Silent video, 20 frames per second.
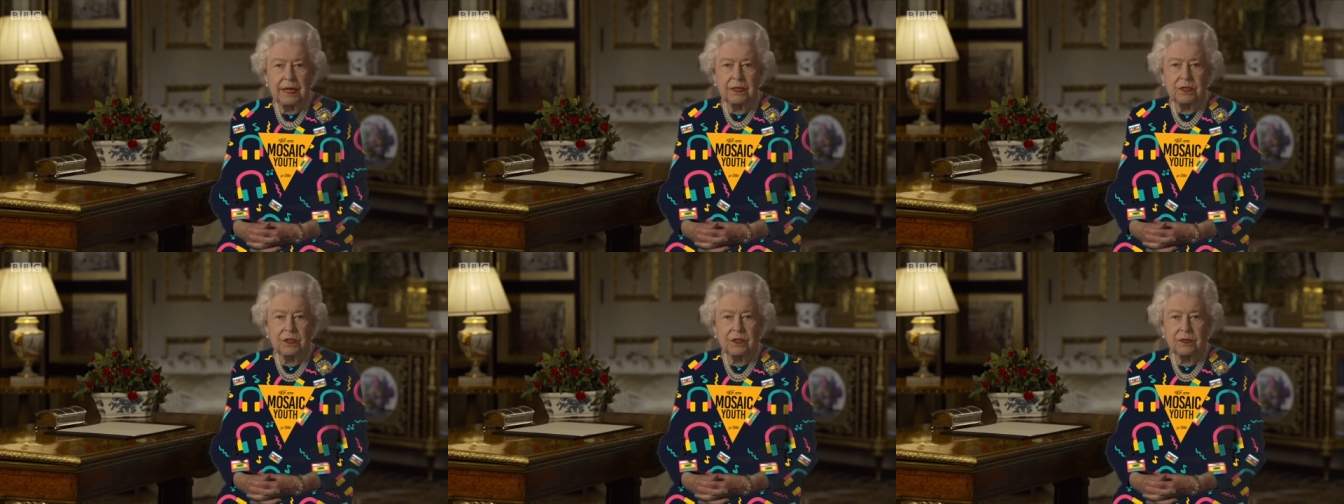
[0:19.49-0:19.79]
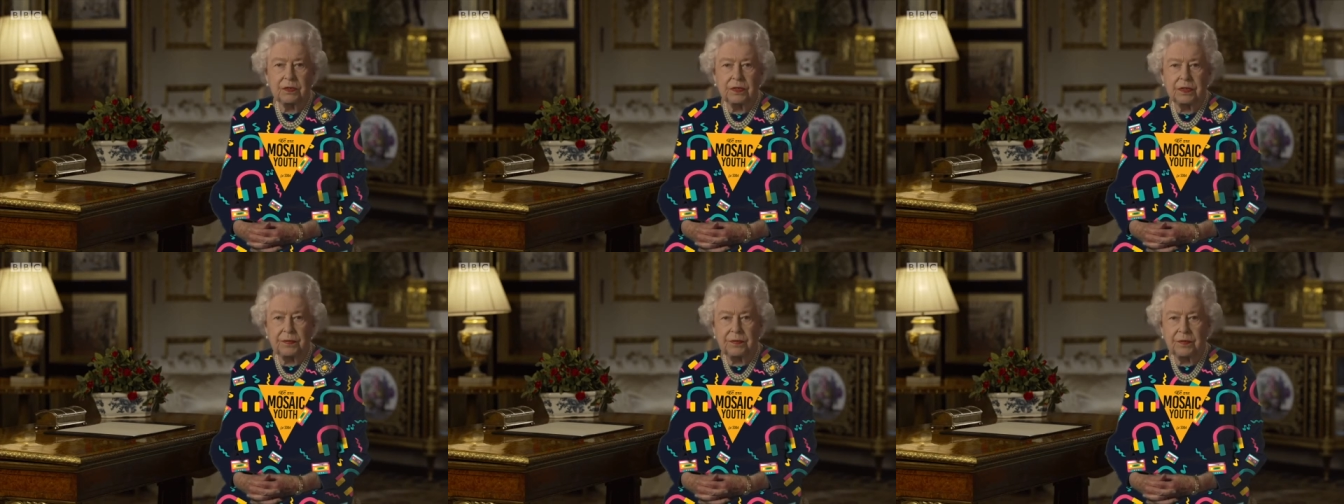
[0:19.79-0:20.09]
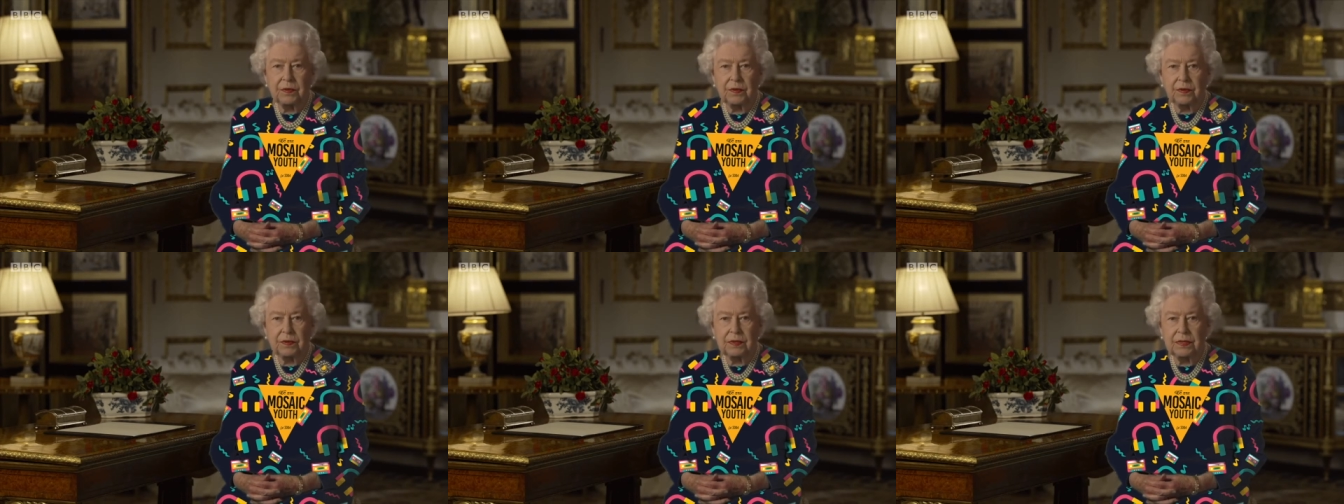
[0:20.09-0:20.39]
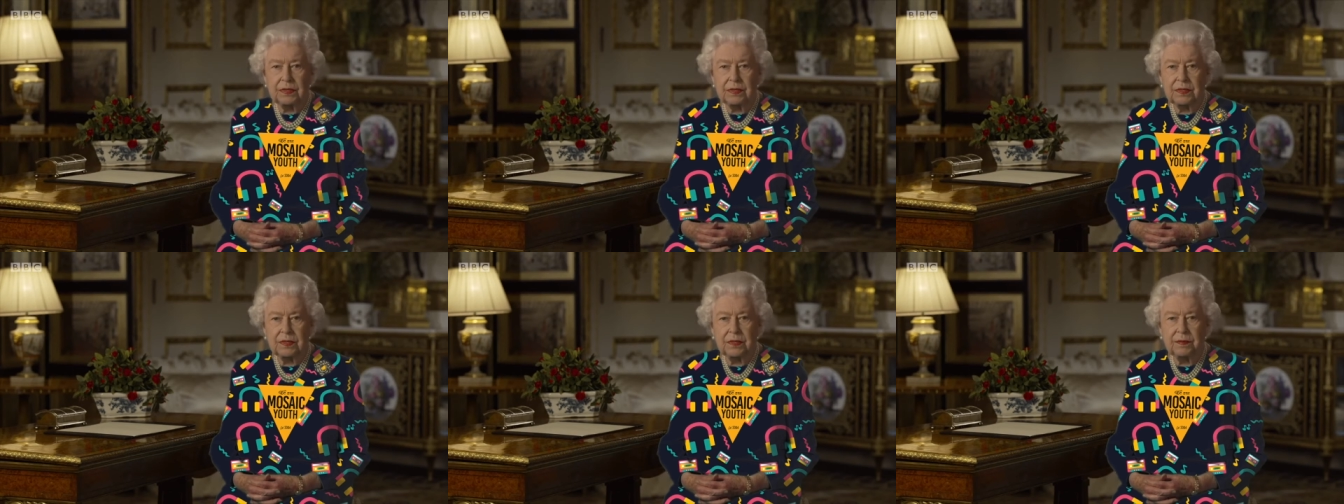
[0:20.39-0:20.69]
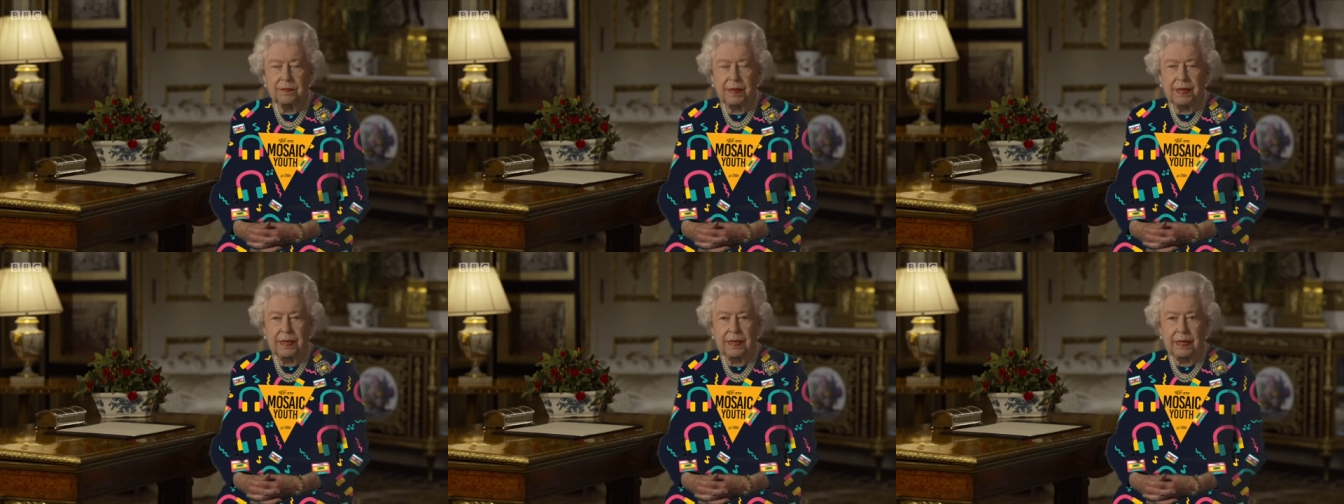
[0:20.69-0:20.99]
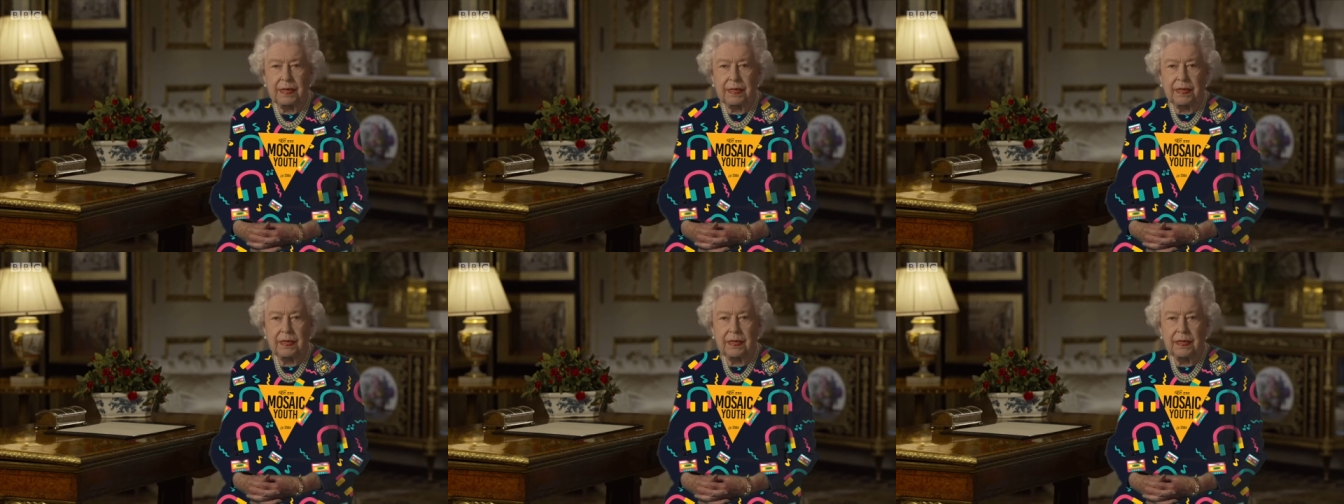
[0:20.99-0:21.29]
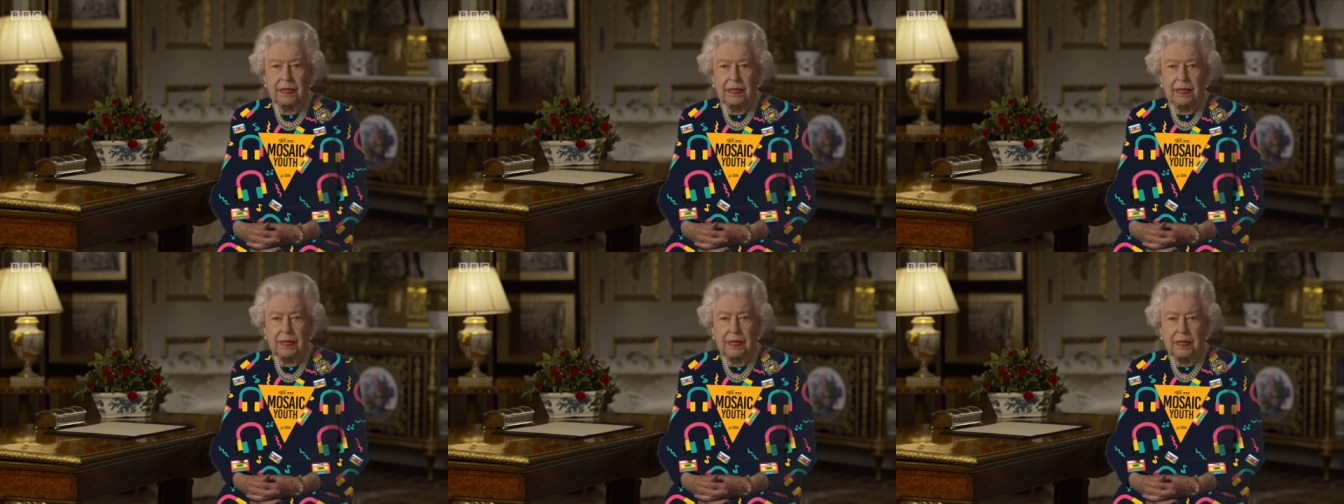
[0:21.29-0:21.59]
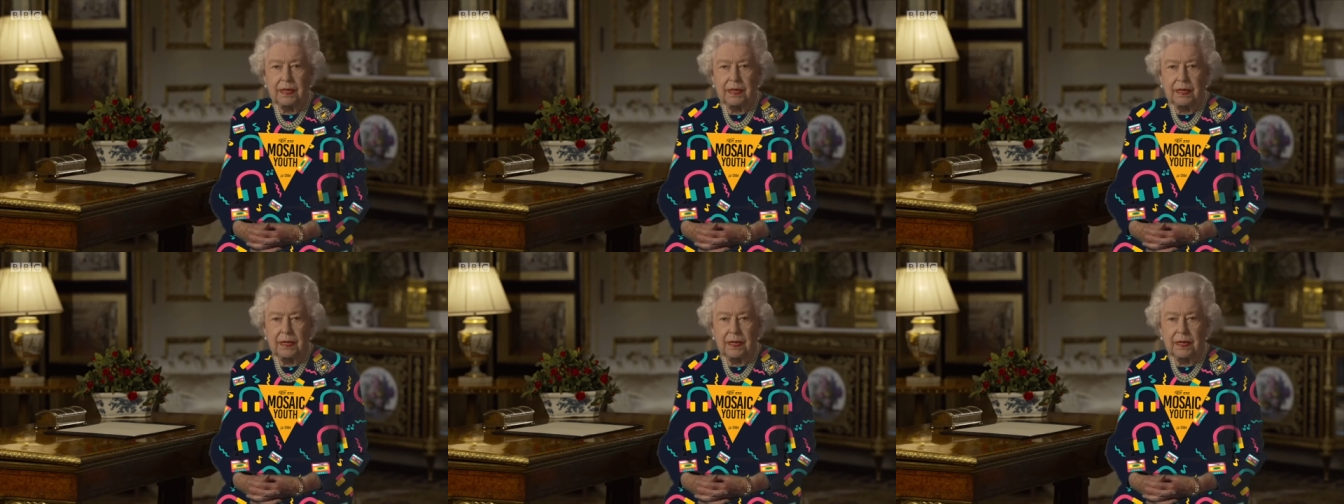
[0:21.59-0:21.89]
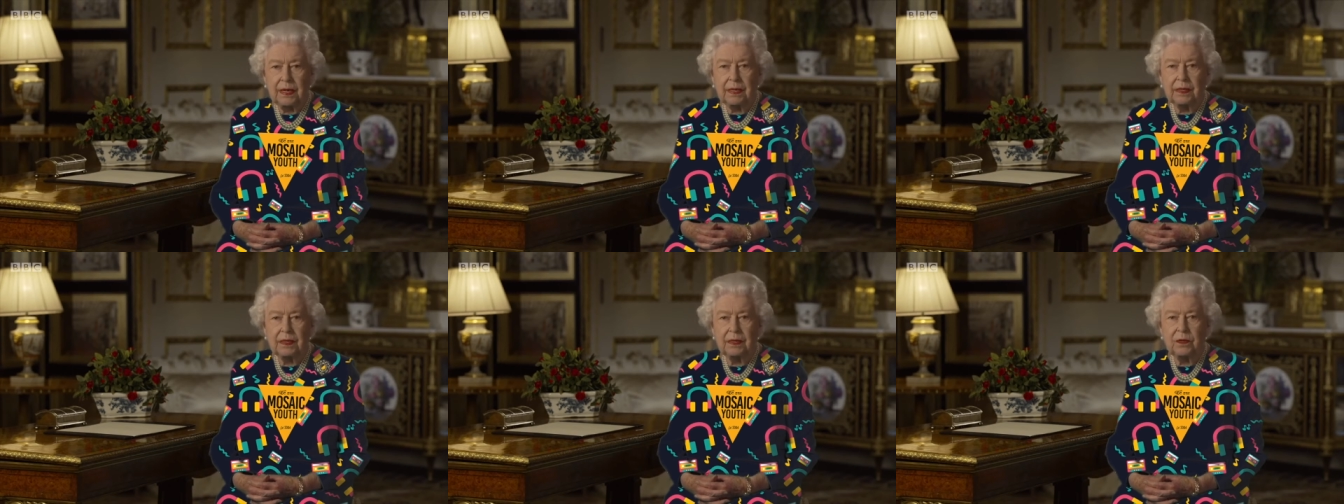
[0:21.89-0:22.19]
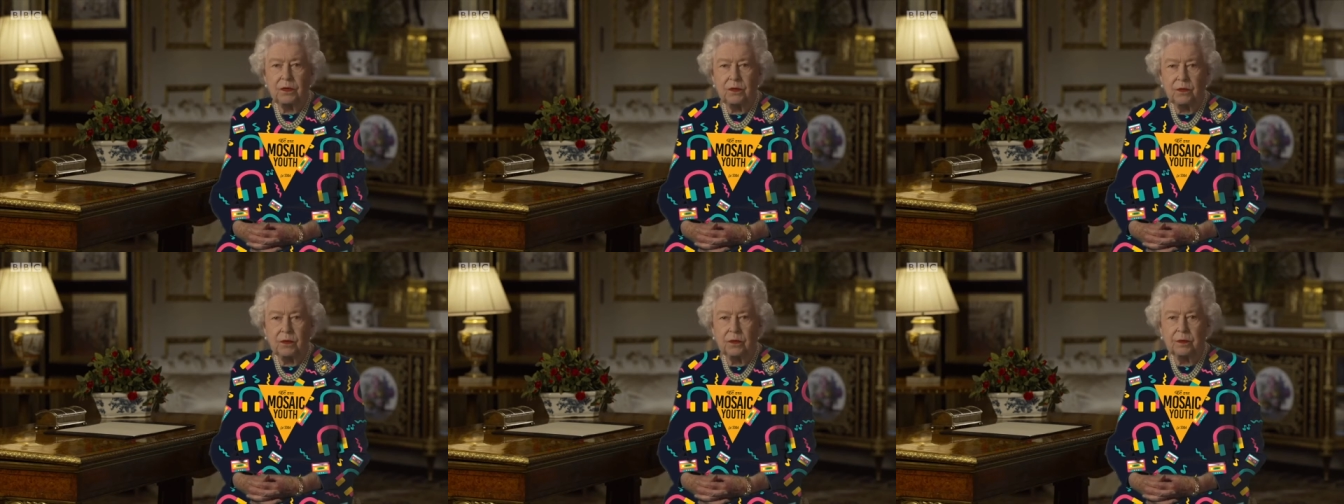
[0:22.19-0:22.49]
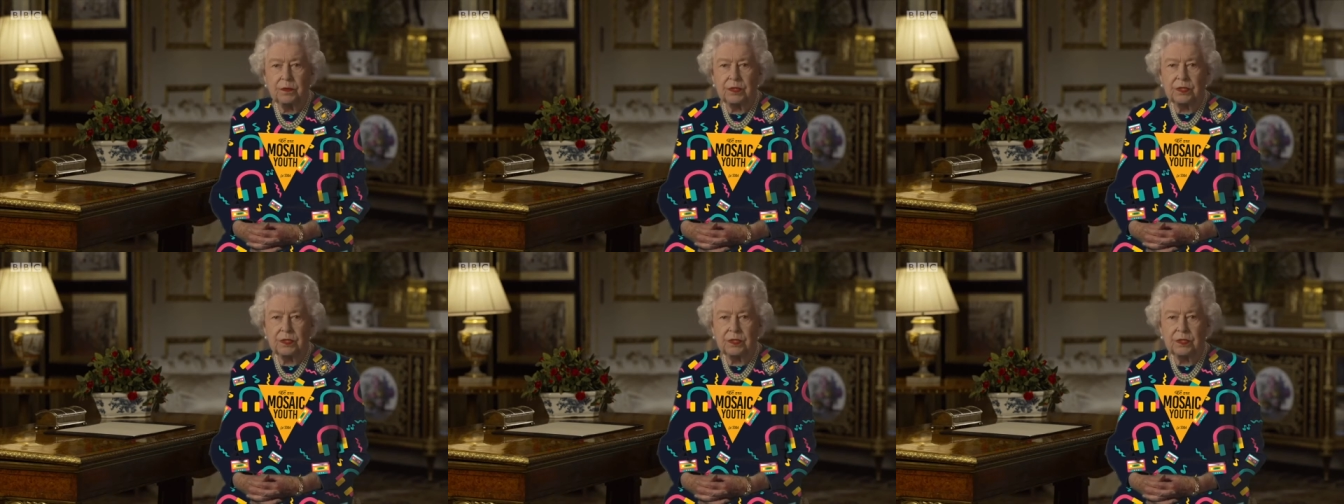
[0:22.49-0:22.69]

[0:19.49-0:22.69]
is that your youth pastor, Will,